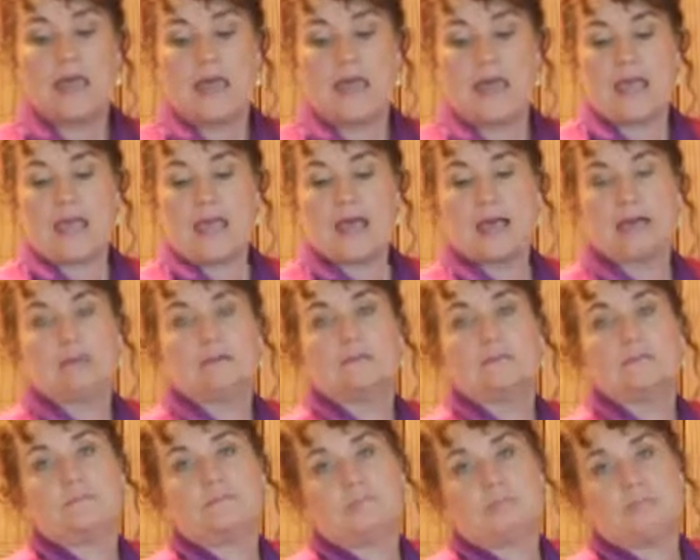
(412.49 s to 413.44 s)
And
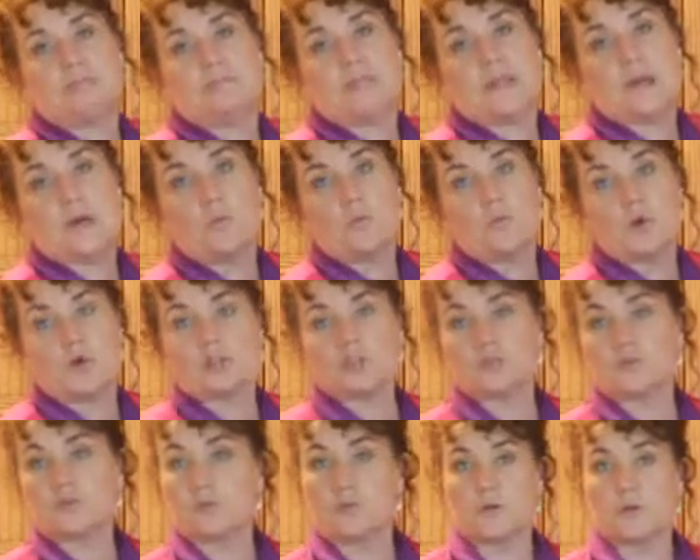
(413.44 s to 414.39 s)
it
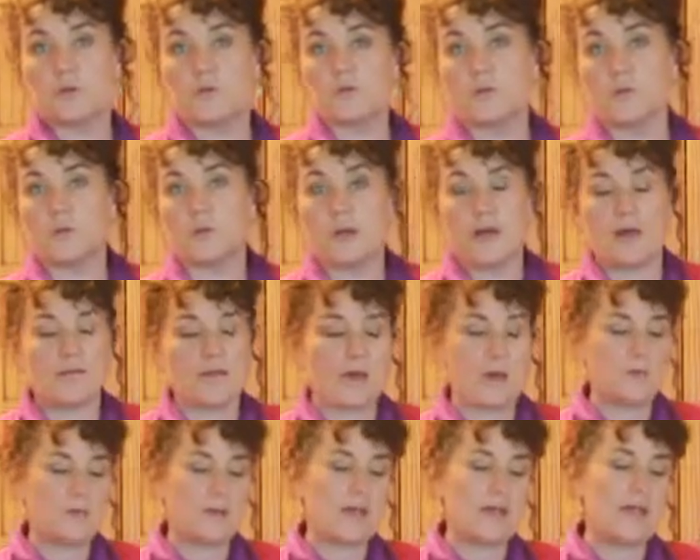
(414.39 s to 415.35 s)
works really, really well
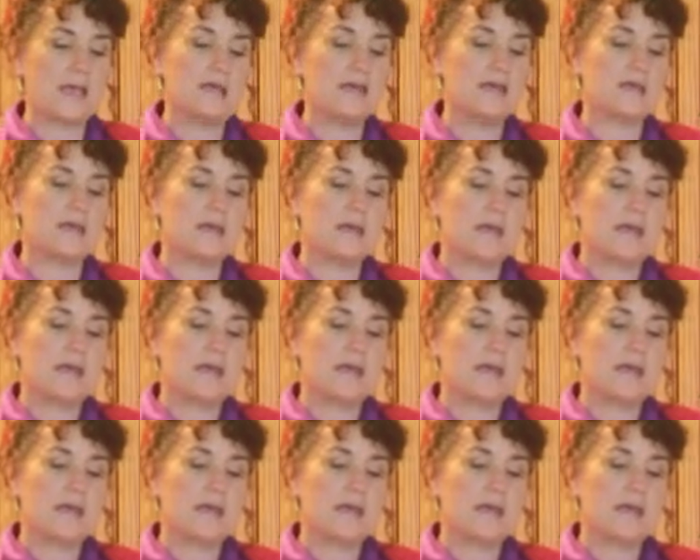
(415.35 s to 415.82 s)
that way.